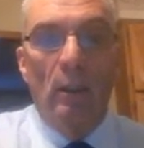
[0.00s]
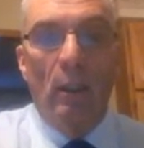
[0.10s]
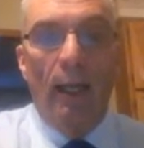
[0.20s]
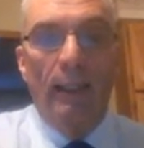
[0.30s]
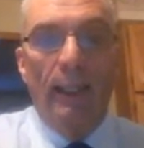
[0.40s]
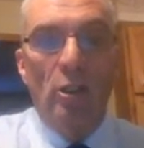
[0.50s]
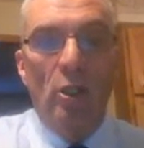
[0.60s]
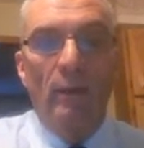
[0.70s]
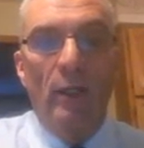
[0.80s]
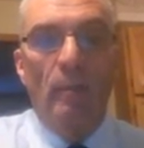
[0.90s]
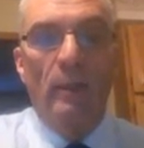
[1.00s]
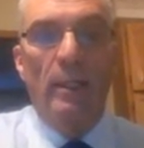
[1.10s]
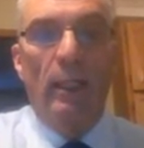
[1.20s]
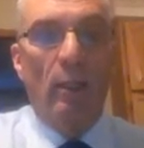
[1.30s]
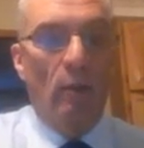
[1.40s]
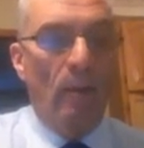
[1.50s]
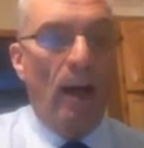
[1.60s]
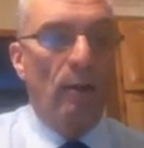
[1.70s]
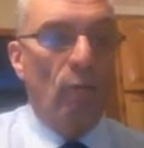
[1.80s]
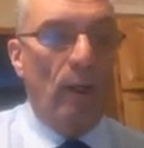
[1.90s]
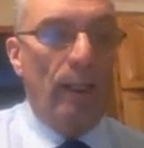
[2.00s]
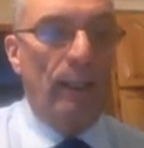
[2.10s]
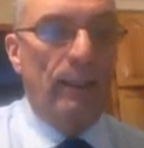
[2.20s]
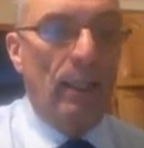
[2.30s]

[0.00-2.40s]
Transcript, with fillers: uh, at least on this particular model run. It